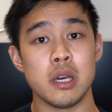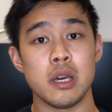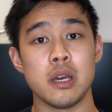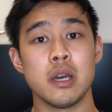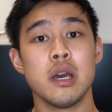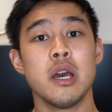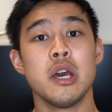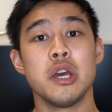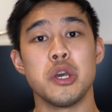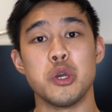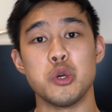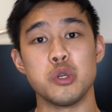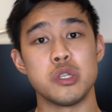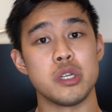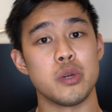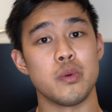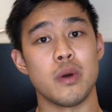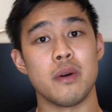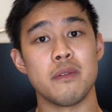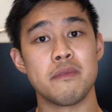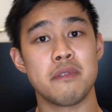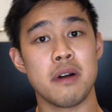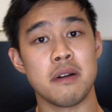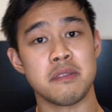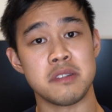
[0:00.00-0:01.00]
in part one, I'll
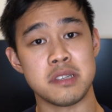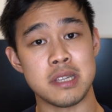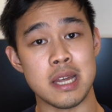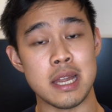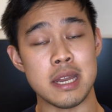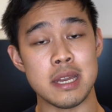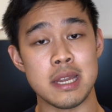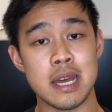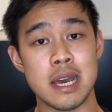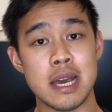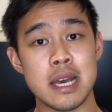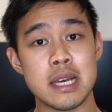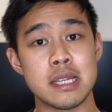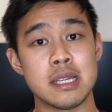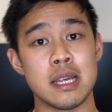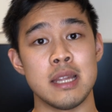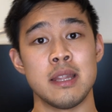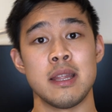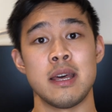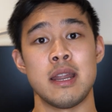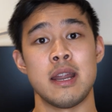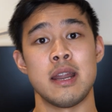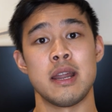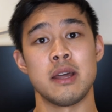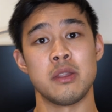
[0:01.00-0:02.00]
link the video down
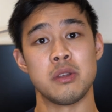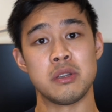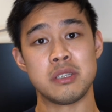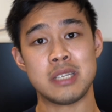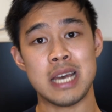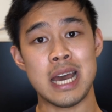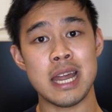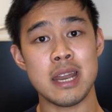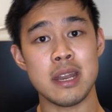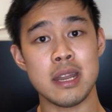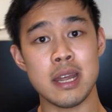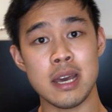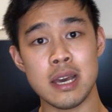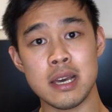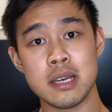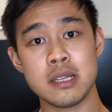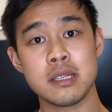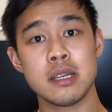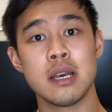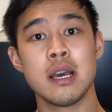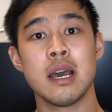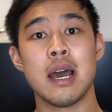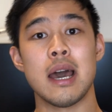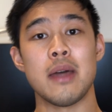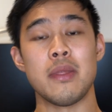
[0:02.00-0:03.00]
in the bottom right again
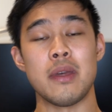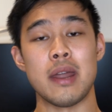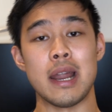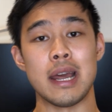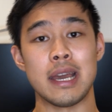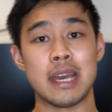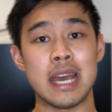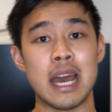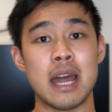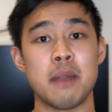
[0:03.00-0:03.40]
below.